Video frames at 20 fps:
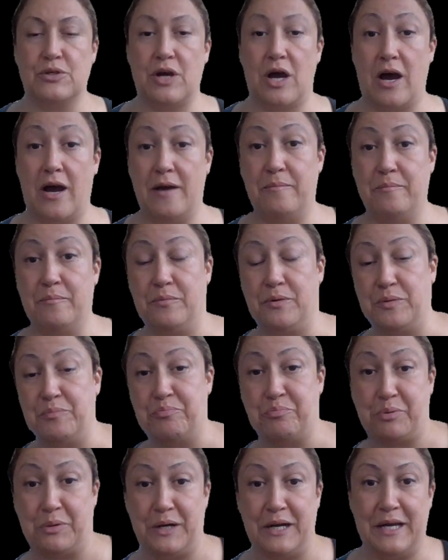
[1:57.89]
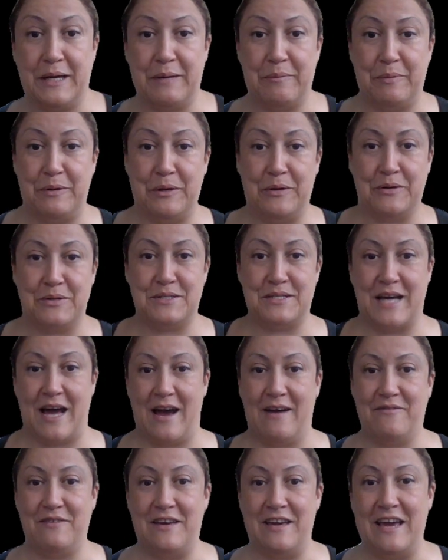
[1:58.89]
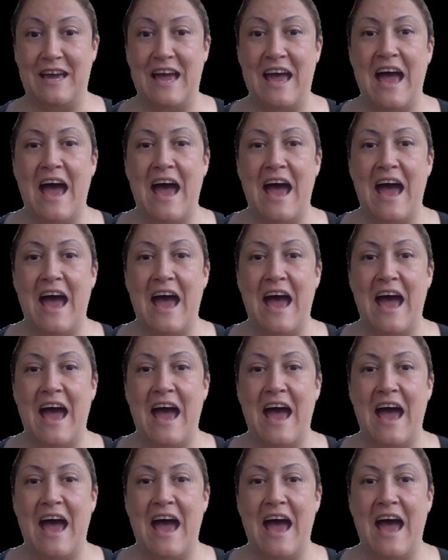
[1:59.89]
I'm pretty computer savvy